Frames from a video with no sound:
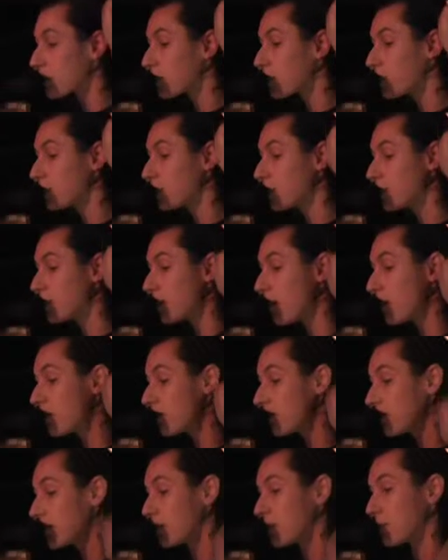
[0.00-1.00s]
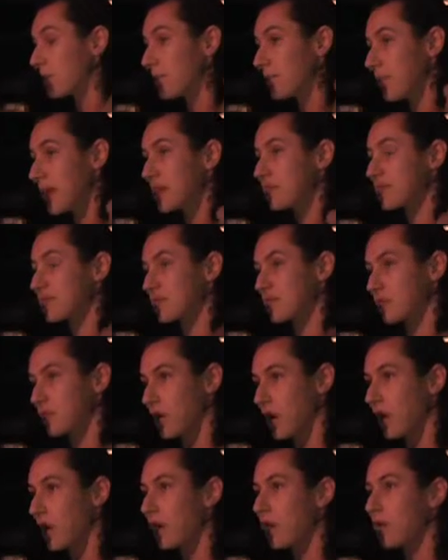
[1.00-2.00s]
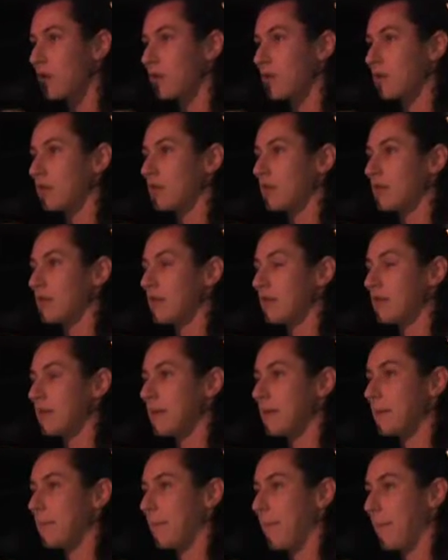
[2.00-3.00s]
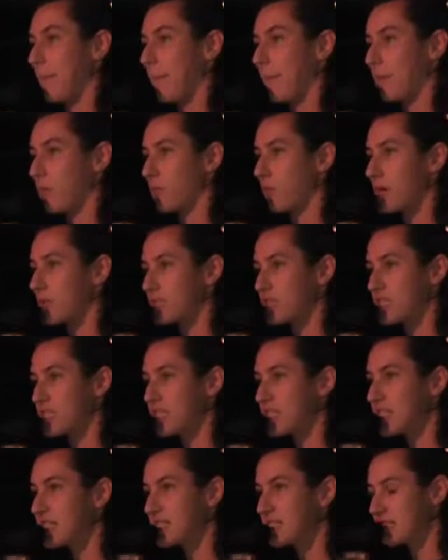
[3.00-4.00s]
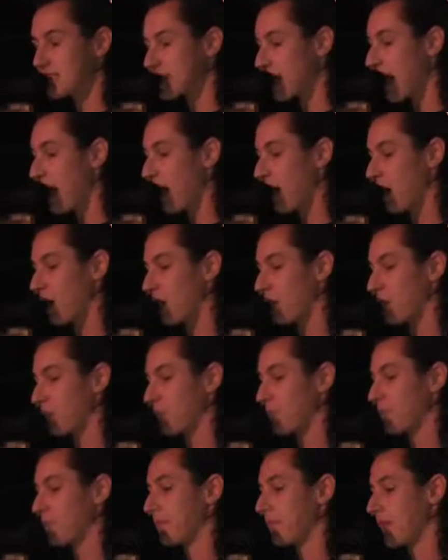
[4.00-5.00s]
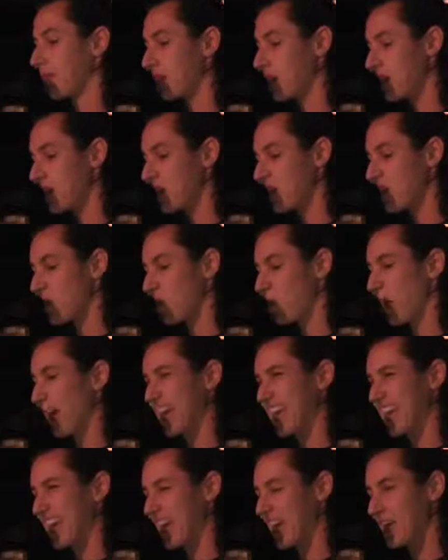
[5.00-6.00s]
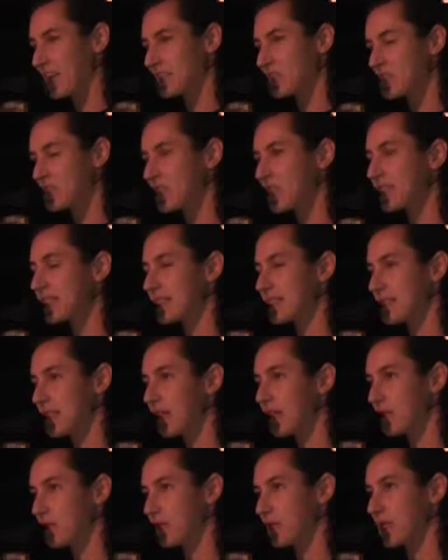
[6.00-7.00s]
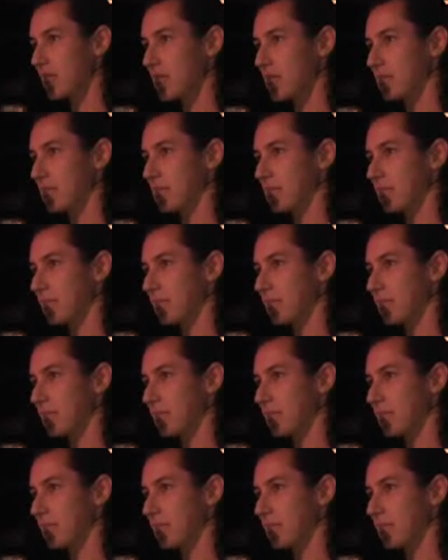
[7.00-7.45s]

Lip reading: who loved him best of all. Where she is now. Why can't she save him?